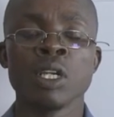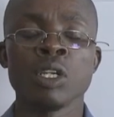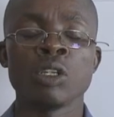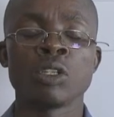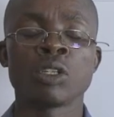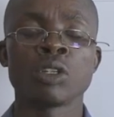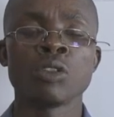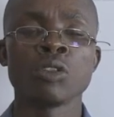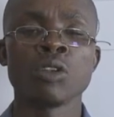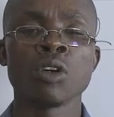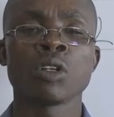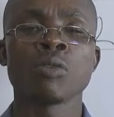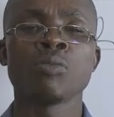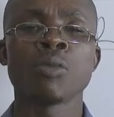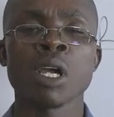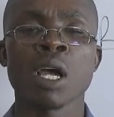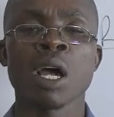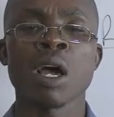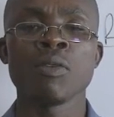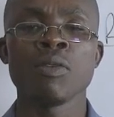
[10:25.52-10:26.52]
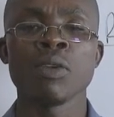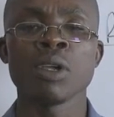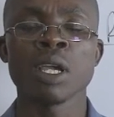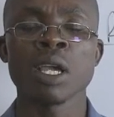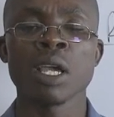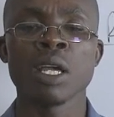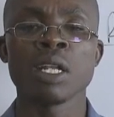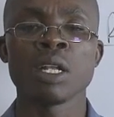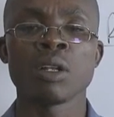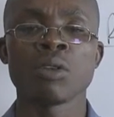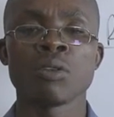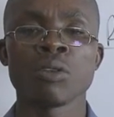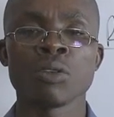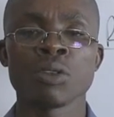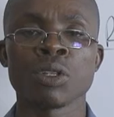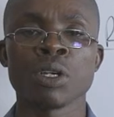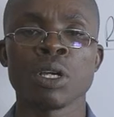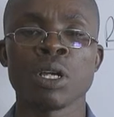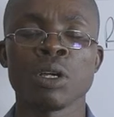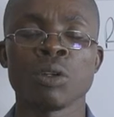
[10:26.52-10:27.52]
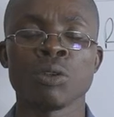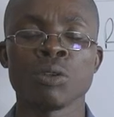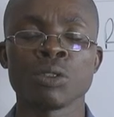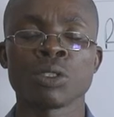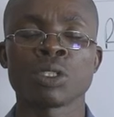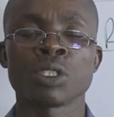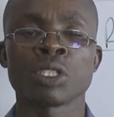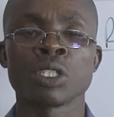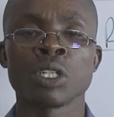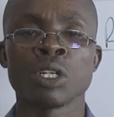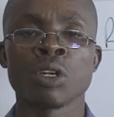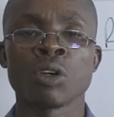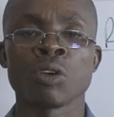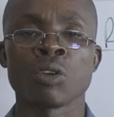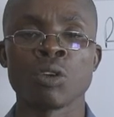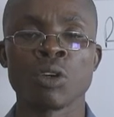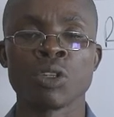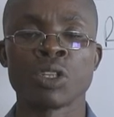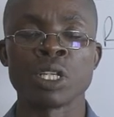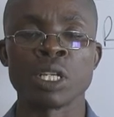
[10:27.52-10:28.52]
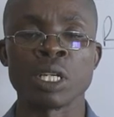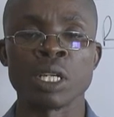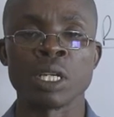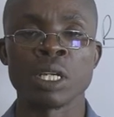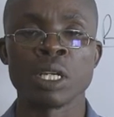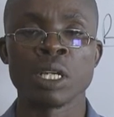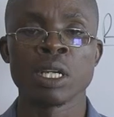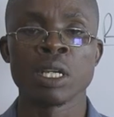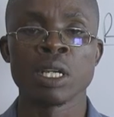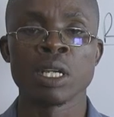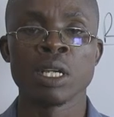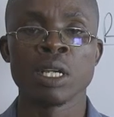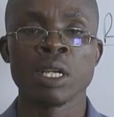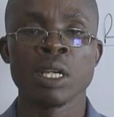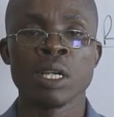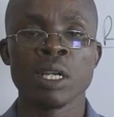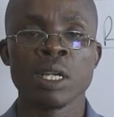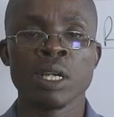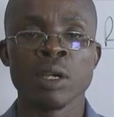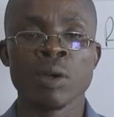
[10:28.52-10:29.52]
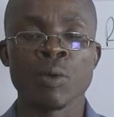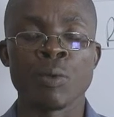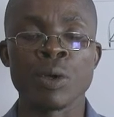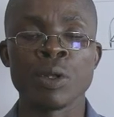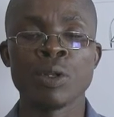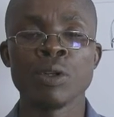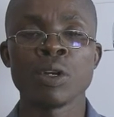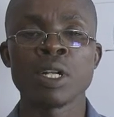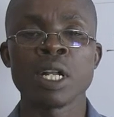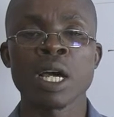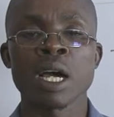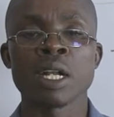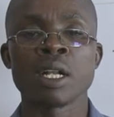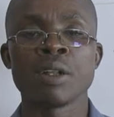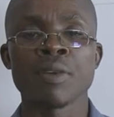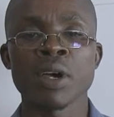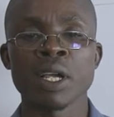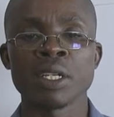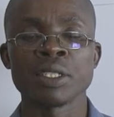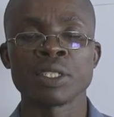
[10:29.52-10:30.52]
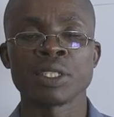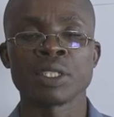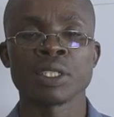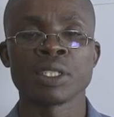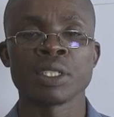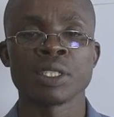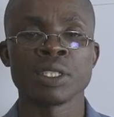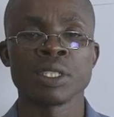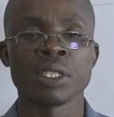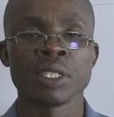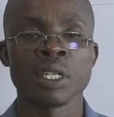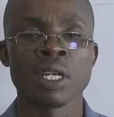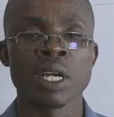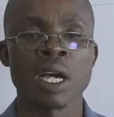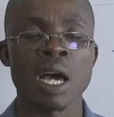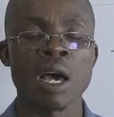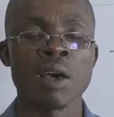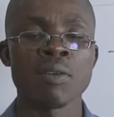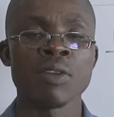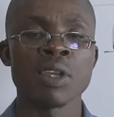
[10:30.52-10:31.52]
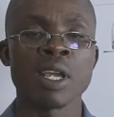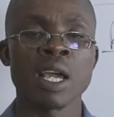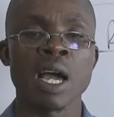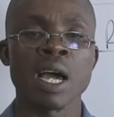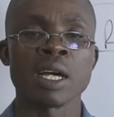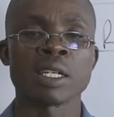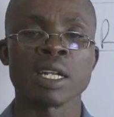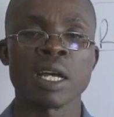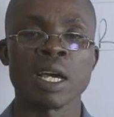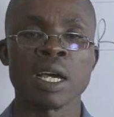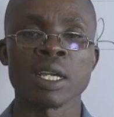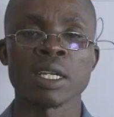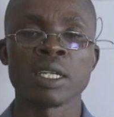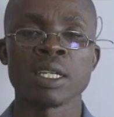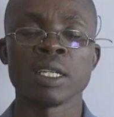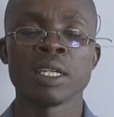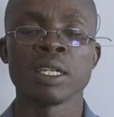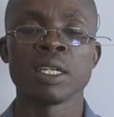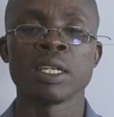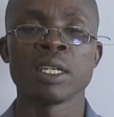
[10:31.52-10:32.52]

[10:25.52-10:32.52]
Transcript: you should not be having any loose clothing. We don't advise having a tie